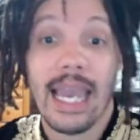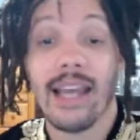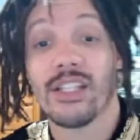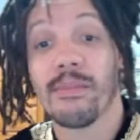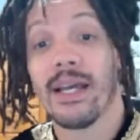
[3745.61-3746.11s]

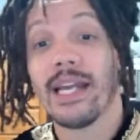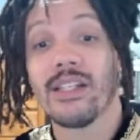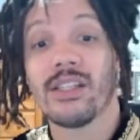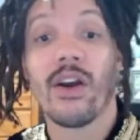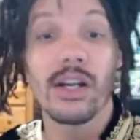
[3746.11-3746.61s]
And to be
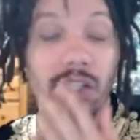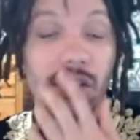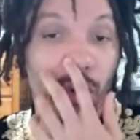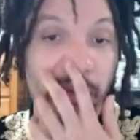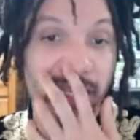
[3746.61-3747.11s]
honest, there are
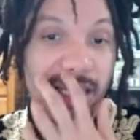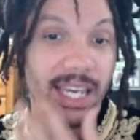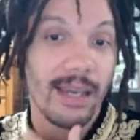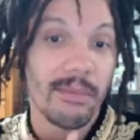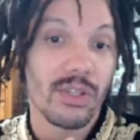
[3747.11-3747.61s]
so many
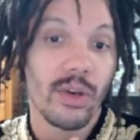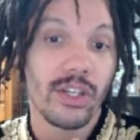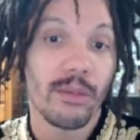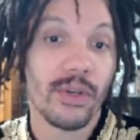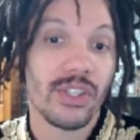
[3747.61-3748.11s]
games
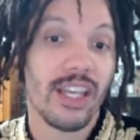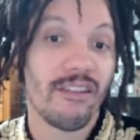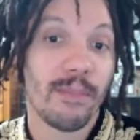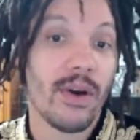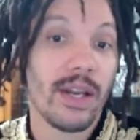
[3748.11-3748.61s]
where you push the
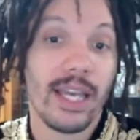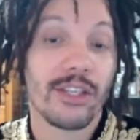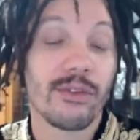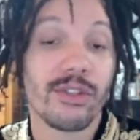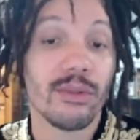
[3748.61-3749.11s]
F pawn
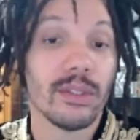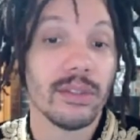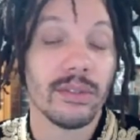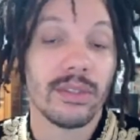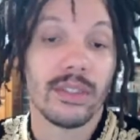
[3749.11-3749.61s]
and you do
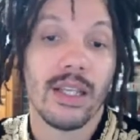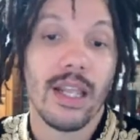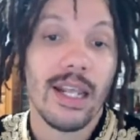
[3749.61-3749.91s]
lose.